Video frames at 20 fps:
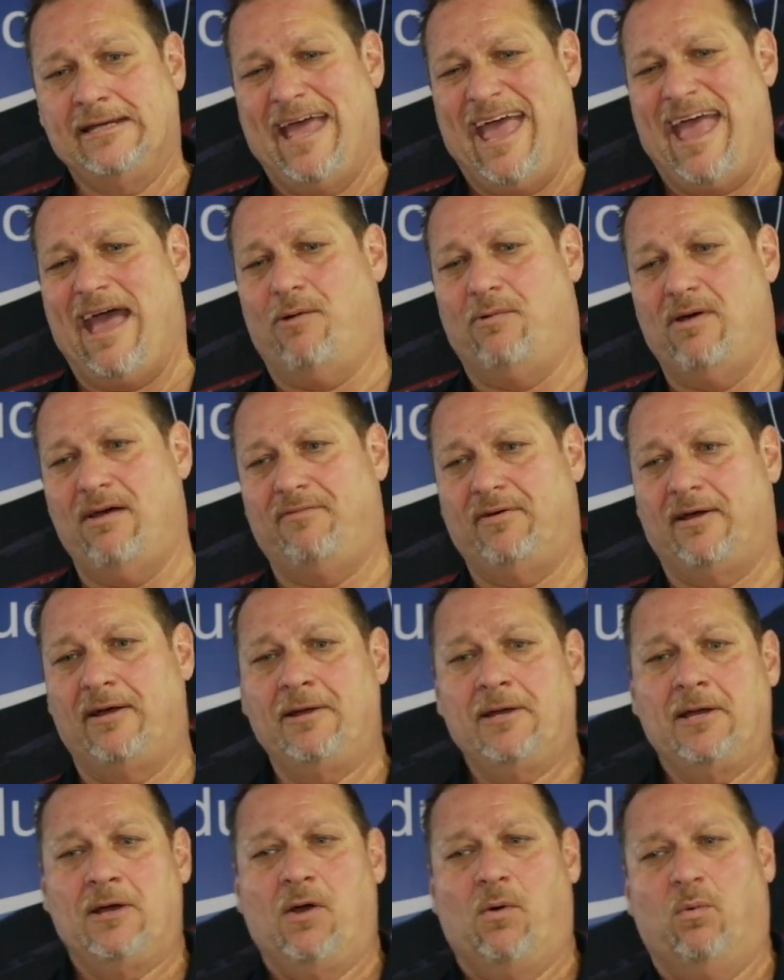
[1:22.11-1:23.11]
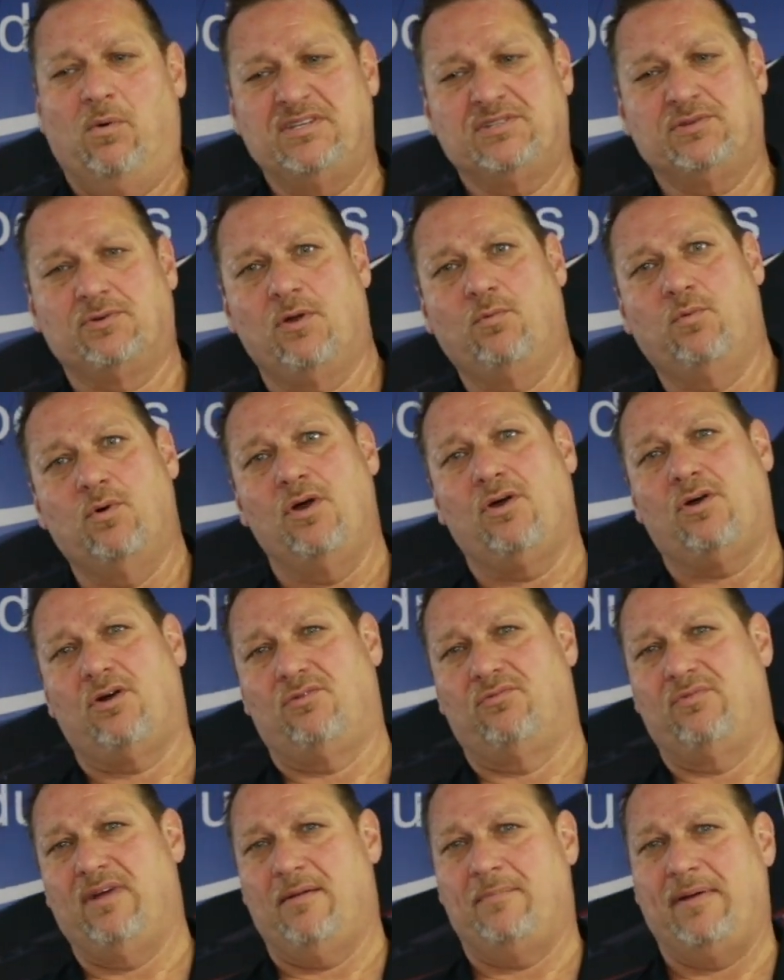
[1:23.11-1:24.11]
However, we sort of work on
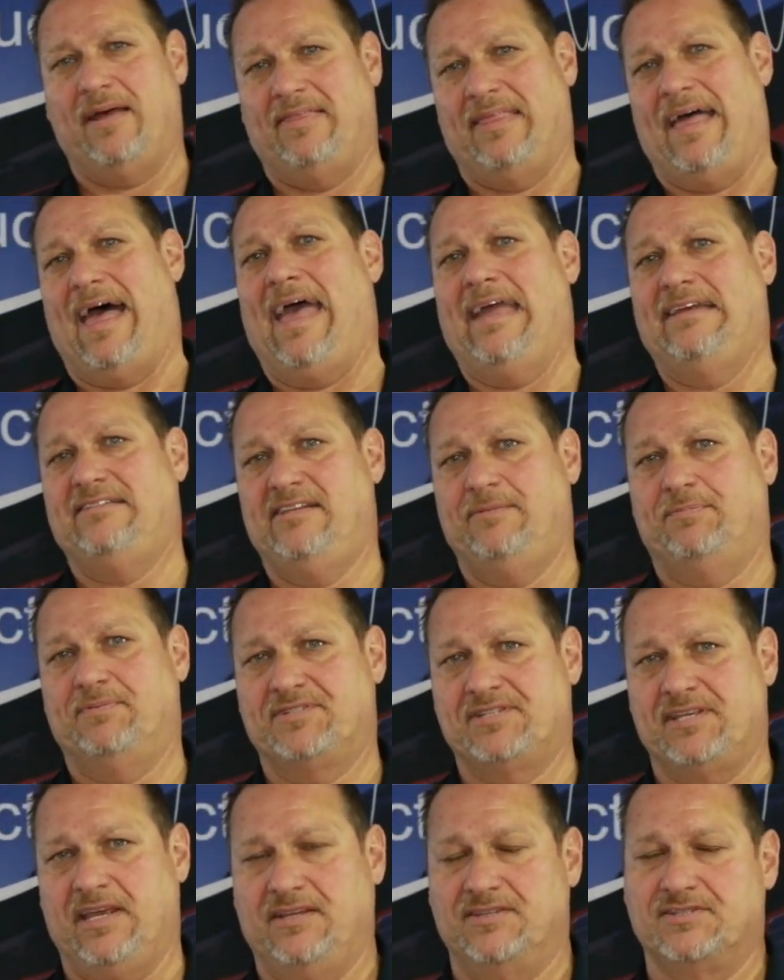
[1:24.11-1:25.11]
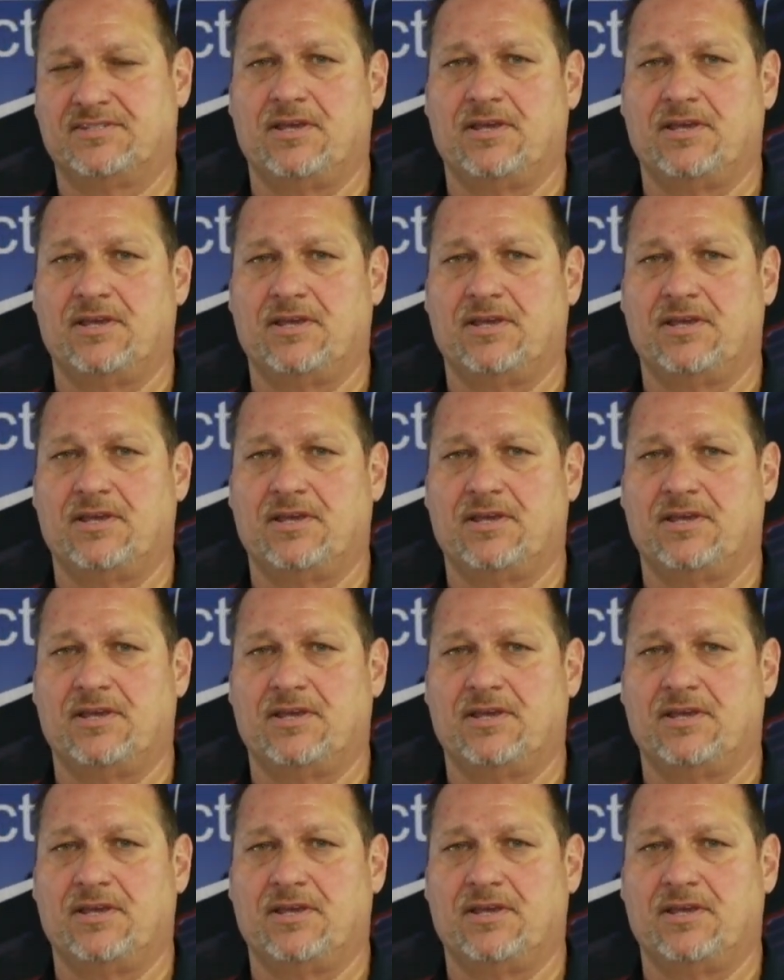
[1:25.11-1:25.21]
around about the 80%.